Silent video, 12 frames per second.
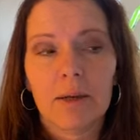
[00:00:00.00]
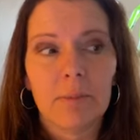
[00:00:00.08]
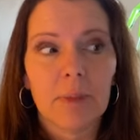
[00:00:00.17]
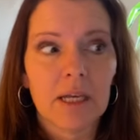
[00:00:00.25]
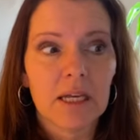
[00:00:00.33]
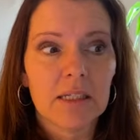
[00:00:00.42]

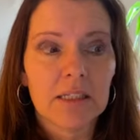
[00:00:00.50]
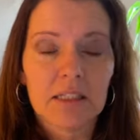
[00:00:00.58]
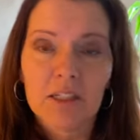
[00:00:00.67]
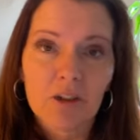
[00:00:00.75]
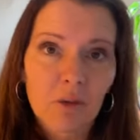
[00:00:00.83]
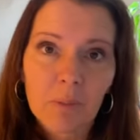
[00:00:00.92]
because
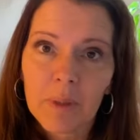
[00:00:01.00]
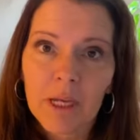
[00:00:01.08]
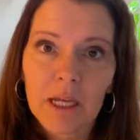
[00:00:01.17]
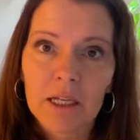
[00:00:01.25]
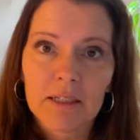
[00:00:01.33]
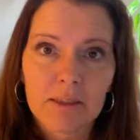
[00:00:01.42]

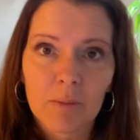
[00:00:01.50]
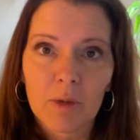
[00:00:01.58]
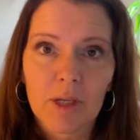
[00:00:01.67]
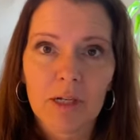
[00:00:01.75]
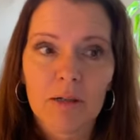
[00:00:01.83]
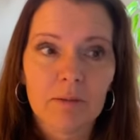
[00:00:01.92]
paying
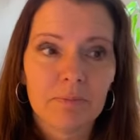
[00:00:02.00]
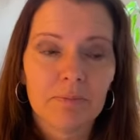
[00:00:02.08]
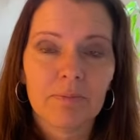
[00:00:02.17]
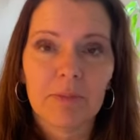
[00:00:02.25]
someone